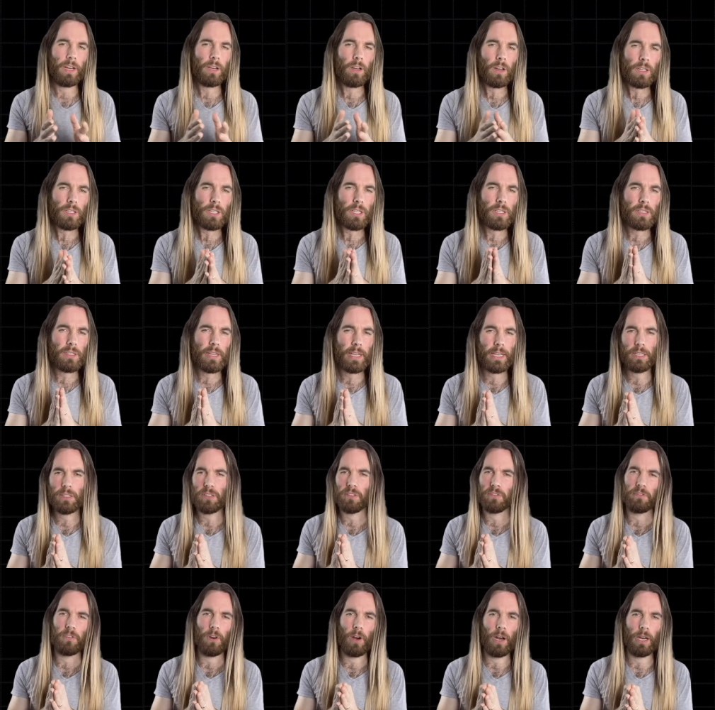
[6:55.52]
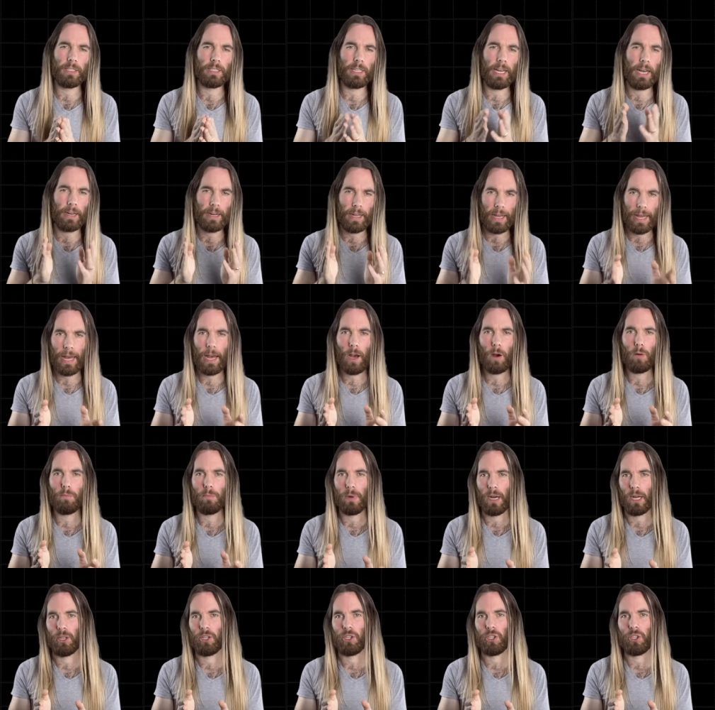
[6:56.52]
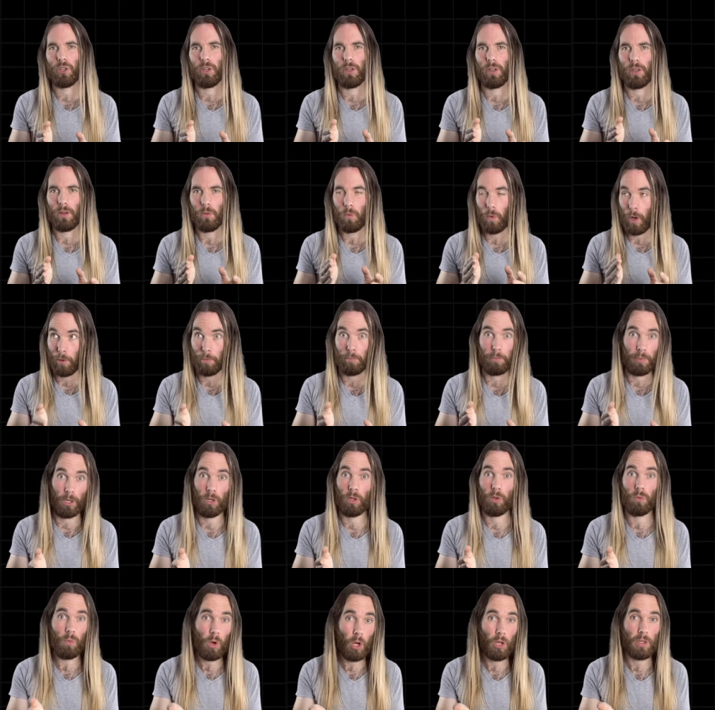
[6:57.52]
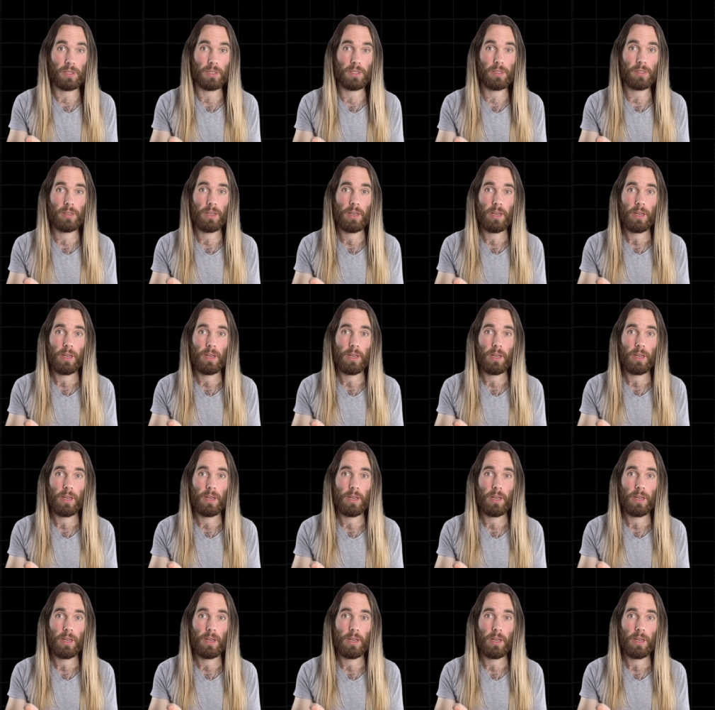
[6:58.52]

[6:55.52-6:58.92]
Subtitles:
I just needed to find out how much one bell was.